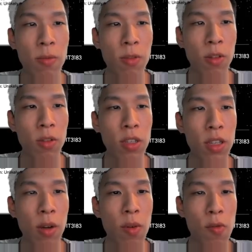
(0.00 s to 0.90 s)
So this is
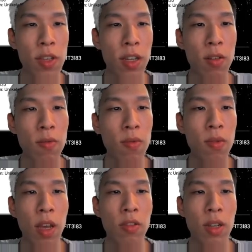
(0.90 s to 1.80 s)
our result.
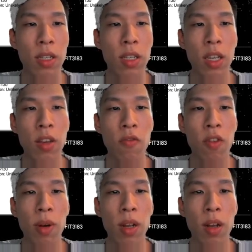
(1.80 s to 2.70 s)
As you can see,
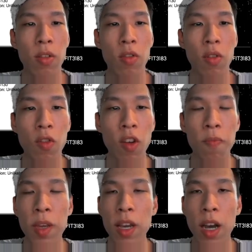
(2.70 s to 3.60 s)
from the
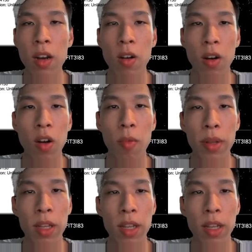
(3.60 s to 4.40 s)
GFP gun on the augmented